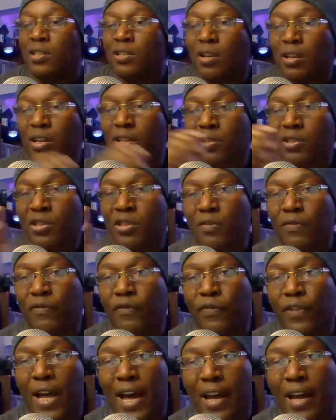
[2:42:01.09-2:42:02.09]
so I can
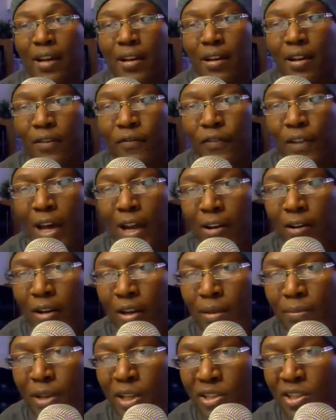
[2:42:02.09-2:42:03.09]
shoot flat a
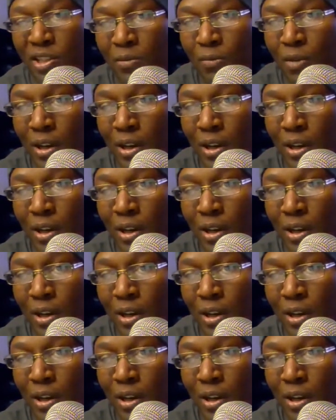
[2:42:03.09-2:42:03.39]
flatter image and